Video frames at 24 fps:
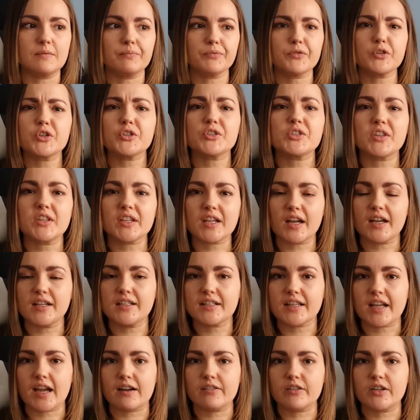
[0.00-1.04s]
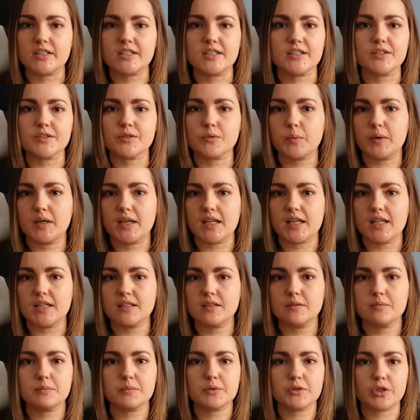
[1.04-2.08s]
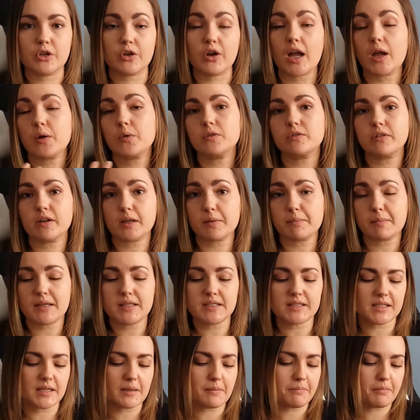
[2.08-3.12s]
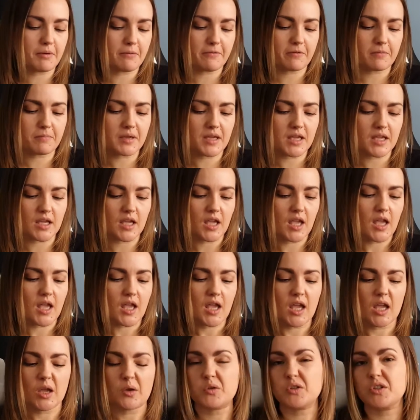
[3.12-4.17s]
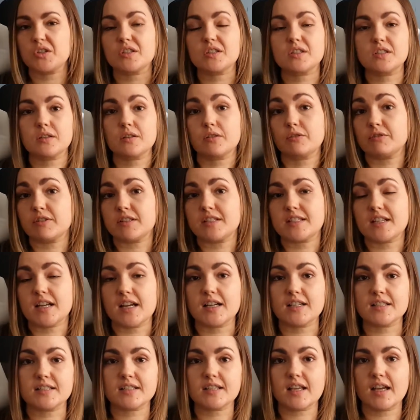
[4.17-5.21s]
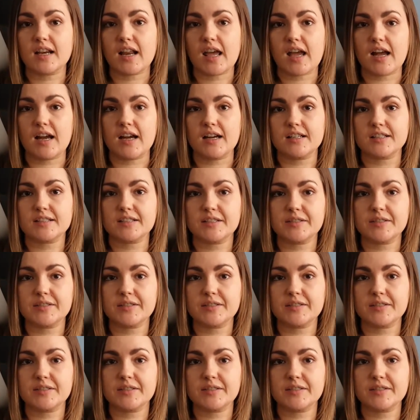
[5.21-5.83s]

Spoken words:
Those are the kind of characters we need. So I would recommend it, but for me, it was just 3 stars and a heart.